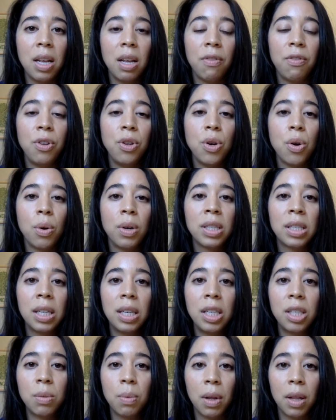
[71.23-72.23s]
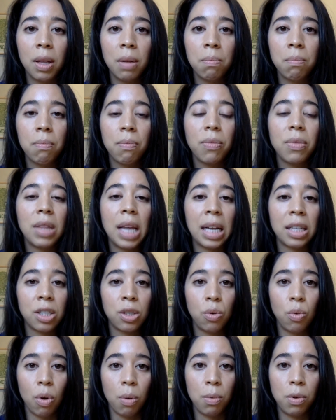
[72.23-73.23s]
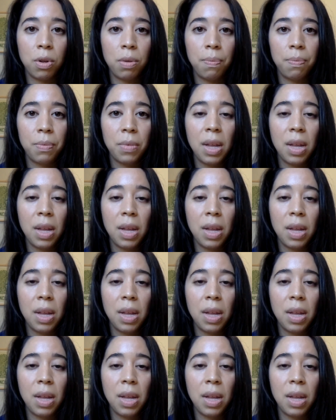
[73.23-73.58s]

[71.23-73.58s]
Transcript: if you notice any swelling, that's normal.